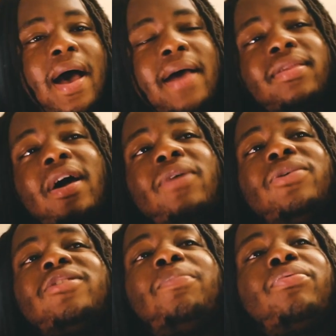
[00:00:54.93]
I thought it
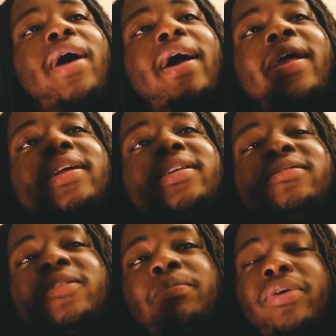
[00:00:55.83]
was a bright idea
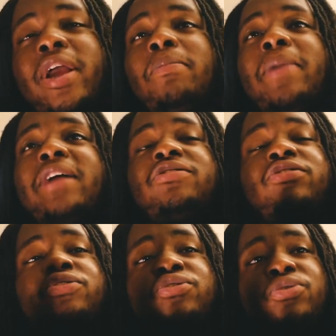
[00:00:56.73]
to bring matches
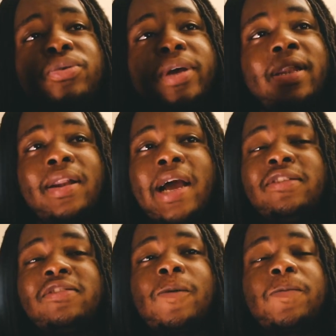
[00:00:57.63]
to school and
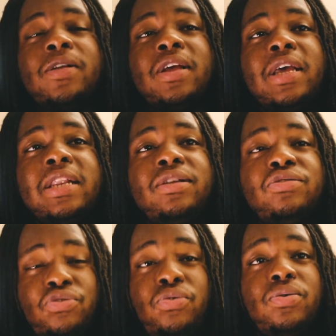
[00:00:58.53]
light something in the
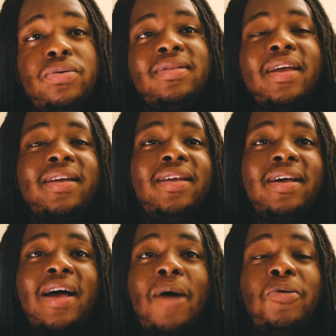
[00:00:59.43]
school, thinking
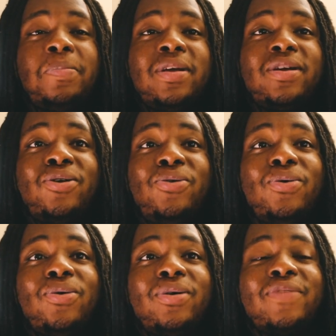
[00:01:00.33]
that I would be
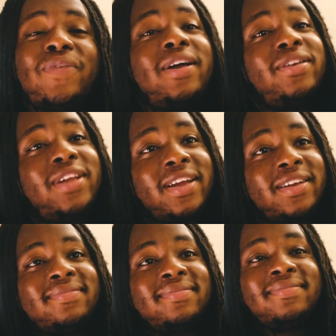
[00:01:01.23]
cool if I did
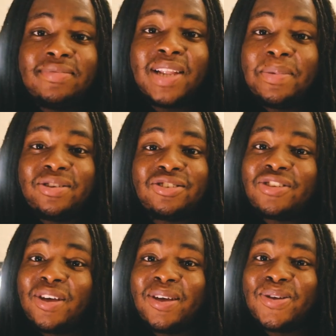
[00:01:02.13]
it. Let me just
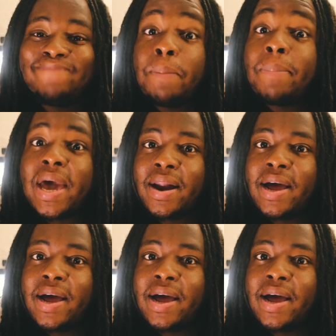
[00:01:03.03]
tell you, bad